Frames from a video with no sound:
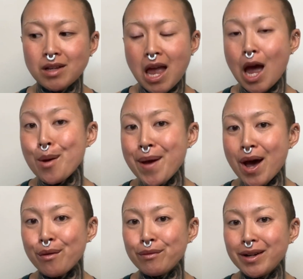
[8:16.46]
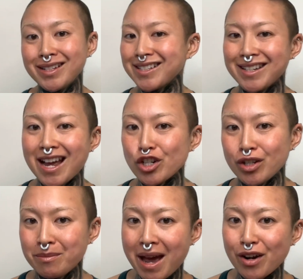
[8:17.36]
How about it doesn't
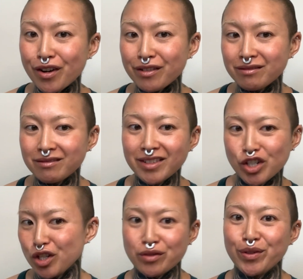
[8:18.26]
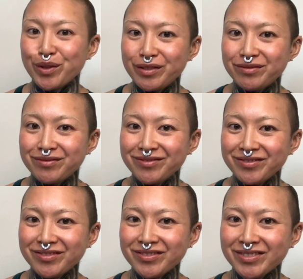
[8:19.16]
actually matter? It's just food.
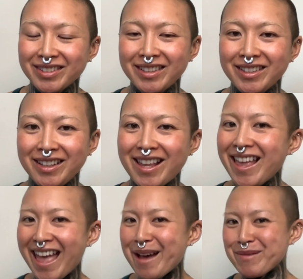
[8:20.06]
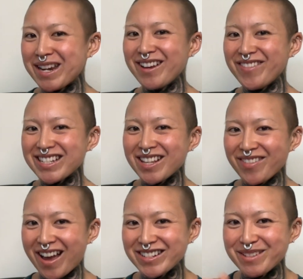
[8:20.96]
How many of us have
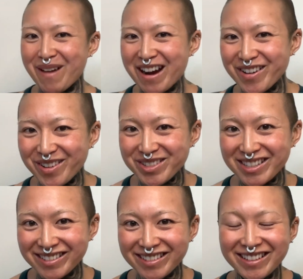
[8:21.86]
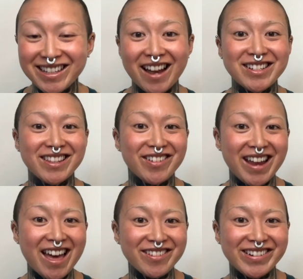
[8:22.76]
counted macros? Counted their
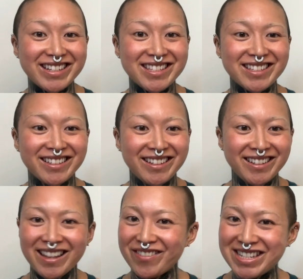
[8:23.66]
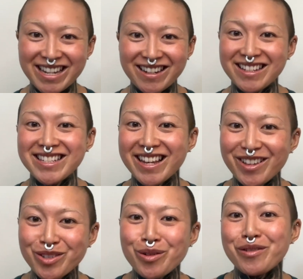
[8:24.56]
calories? Have you taken a scale
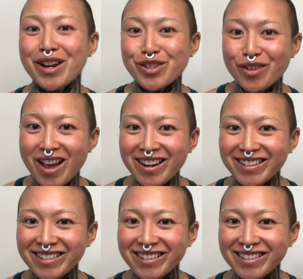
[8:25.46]
to a restaurant?